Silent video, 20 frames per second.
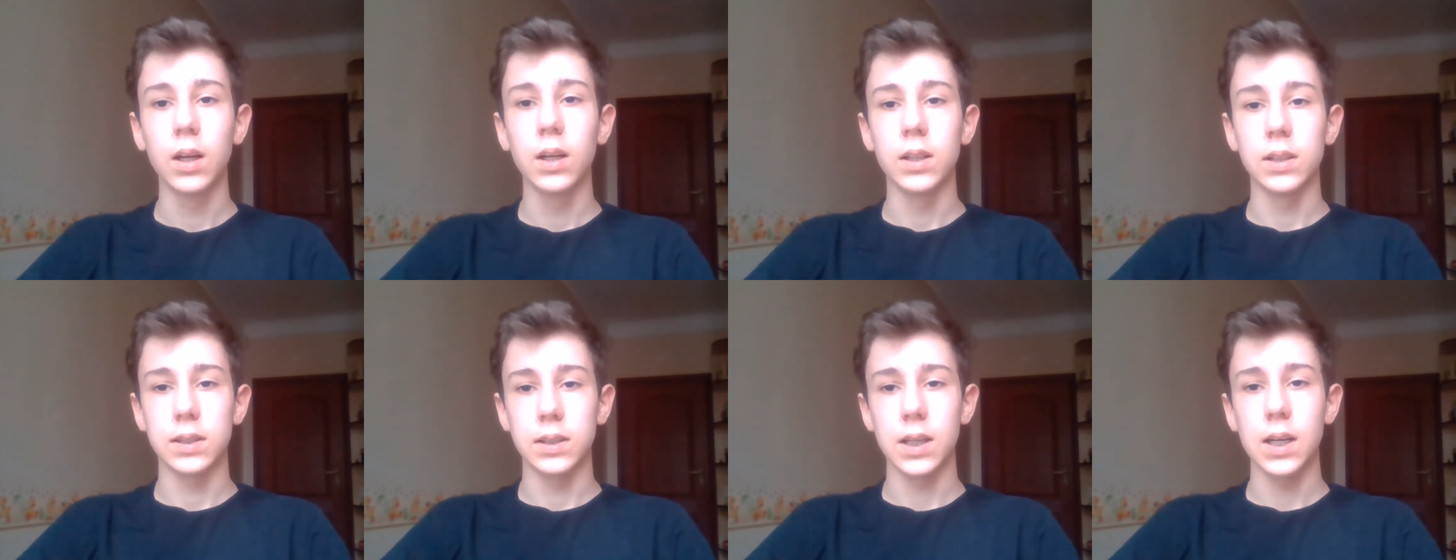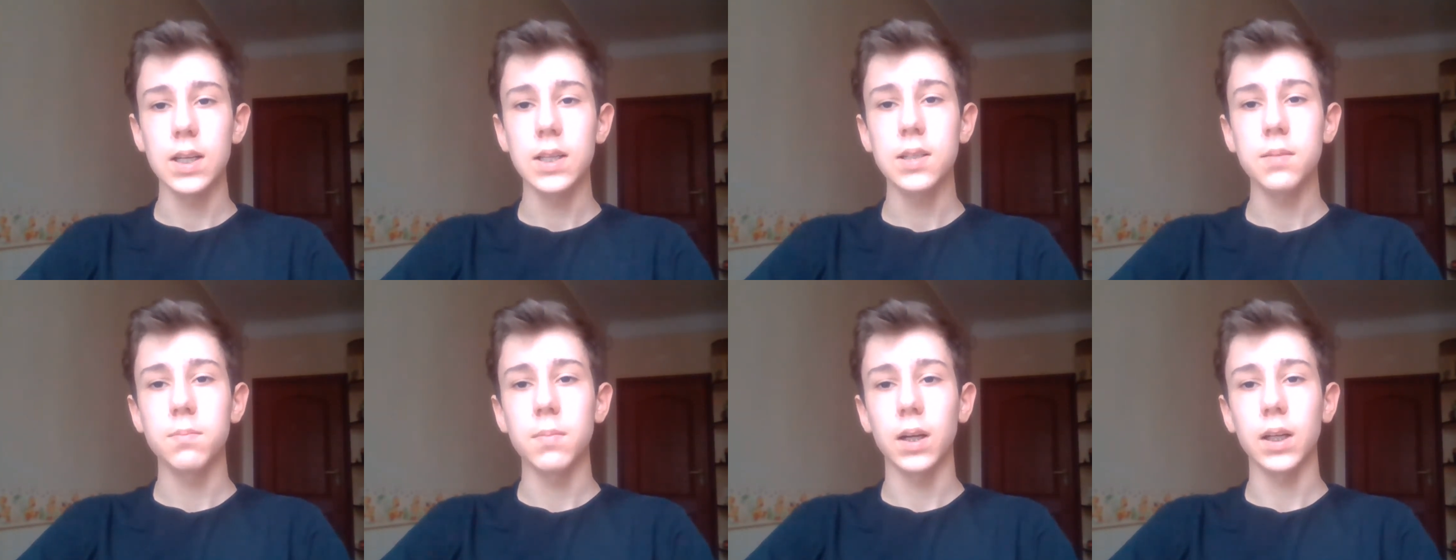
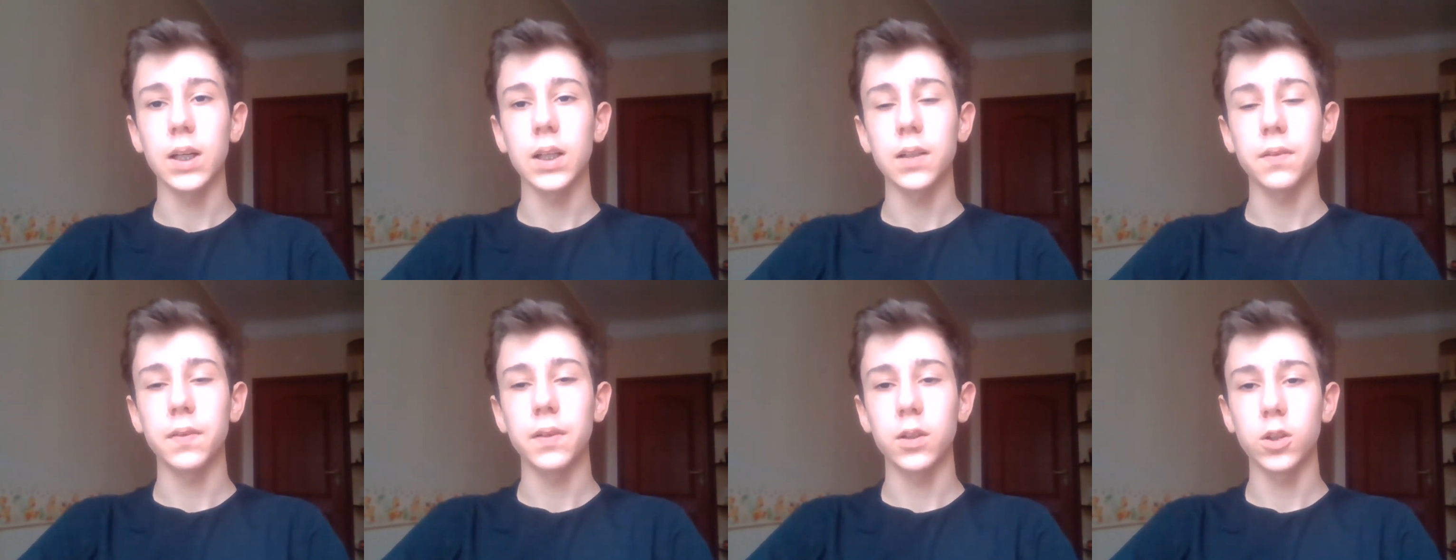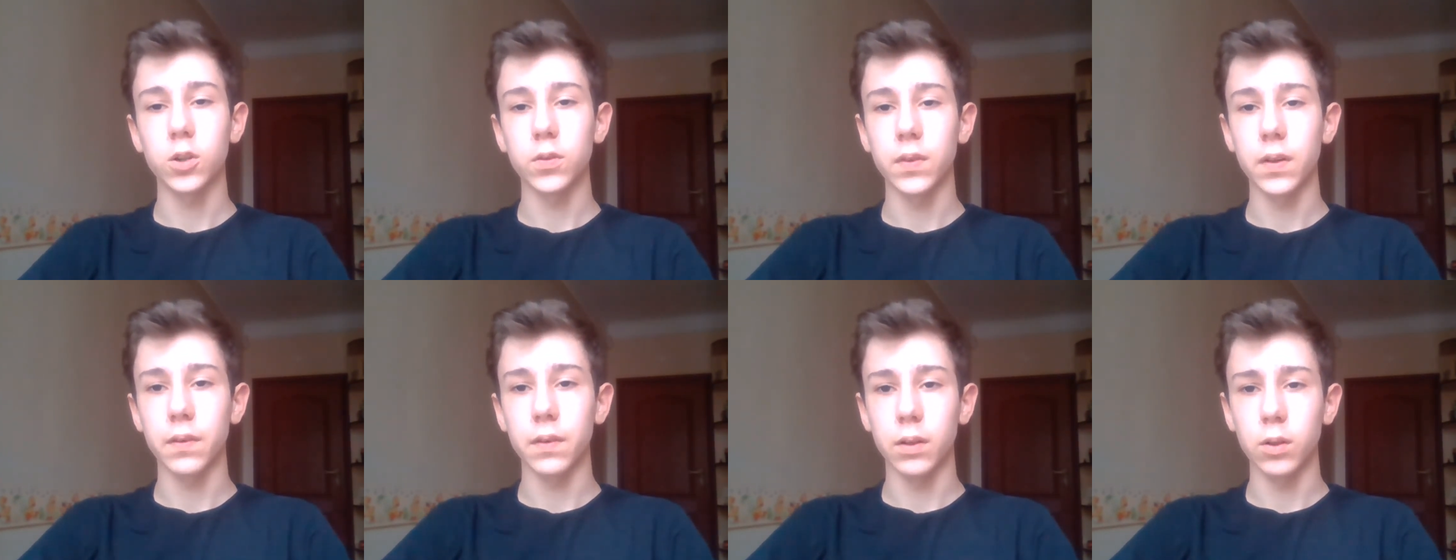Thus, magnetic field of
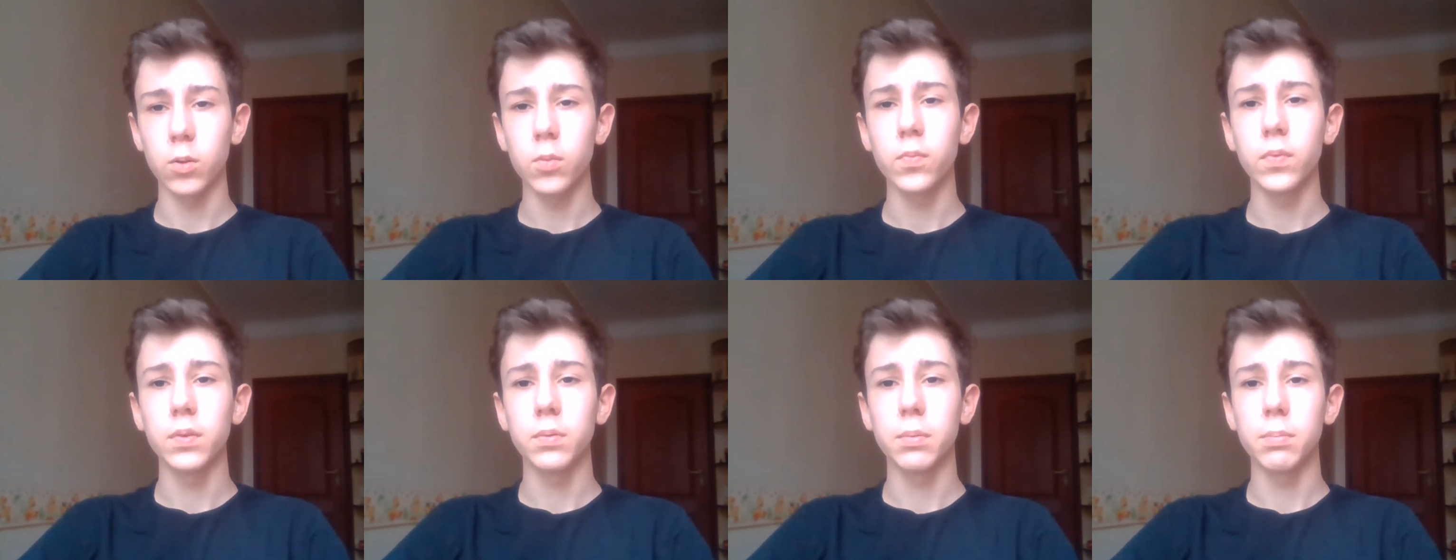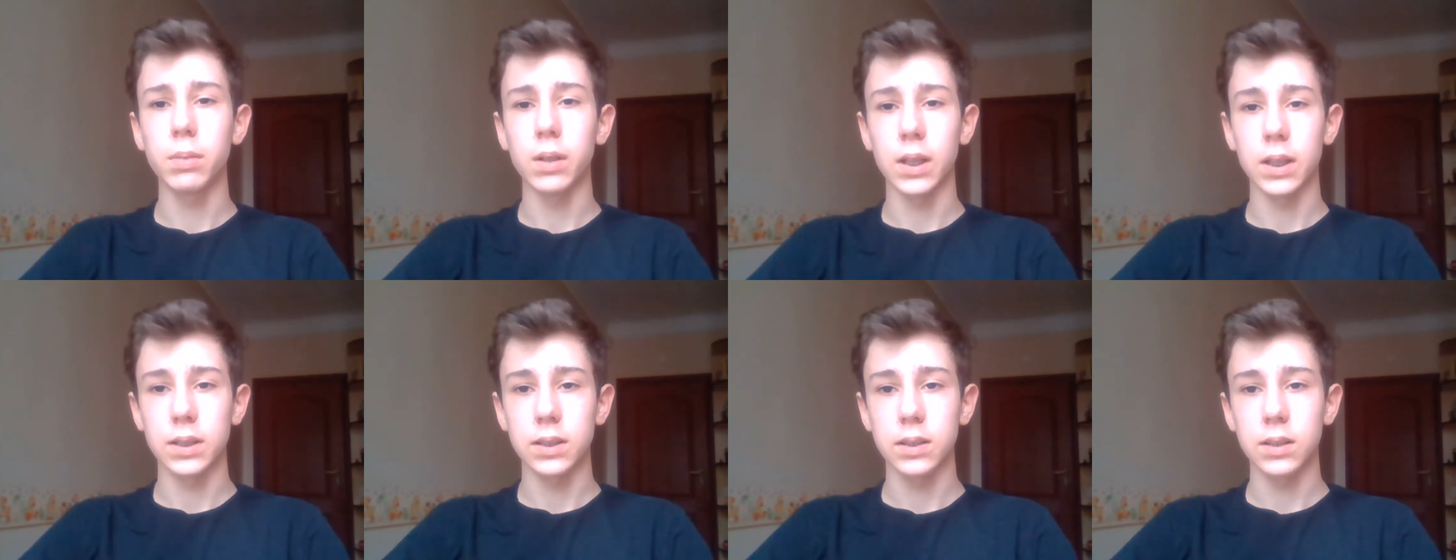every loop will be
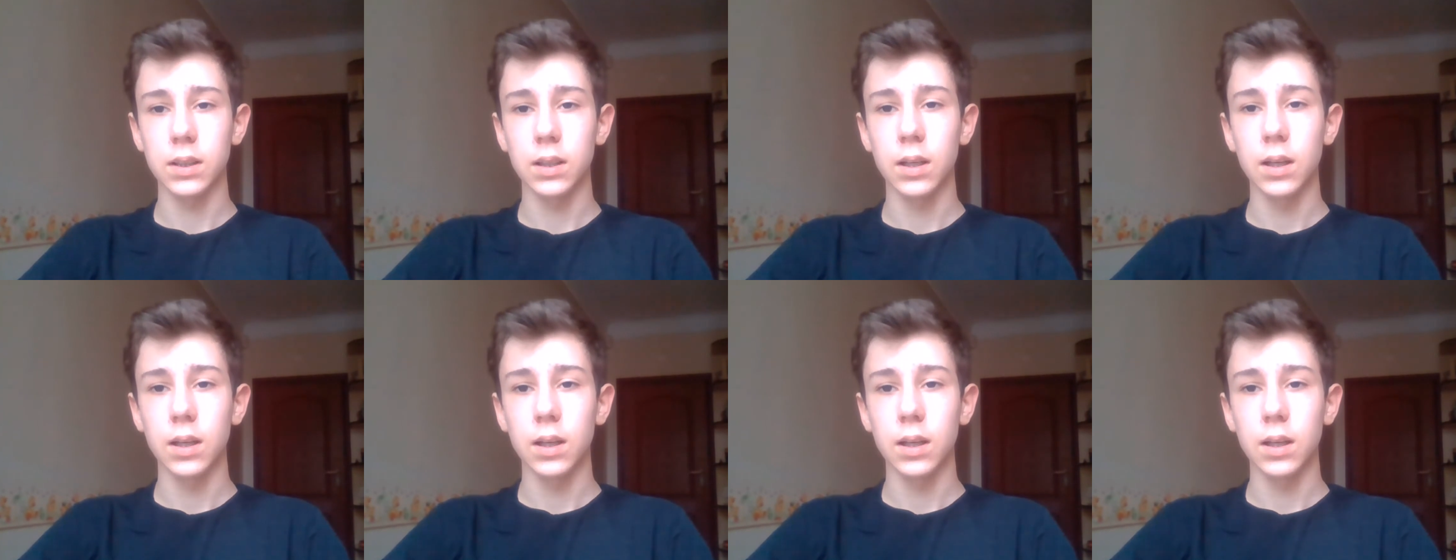plus.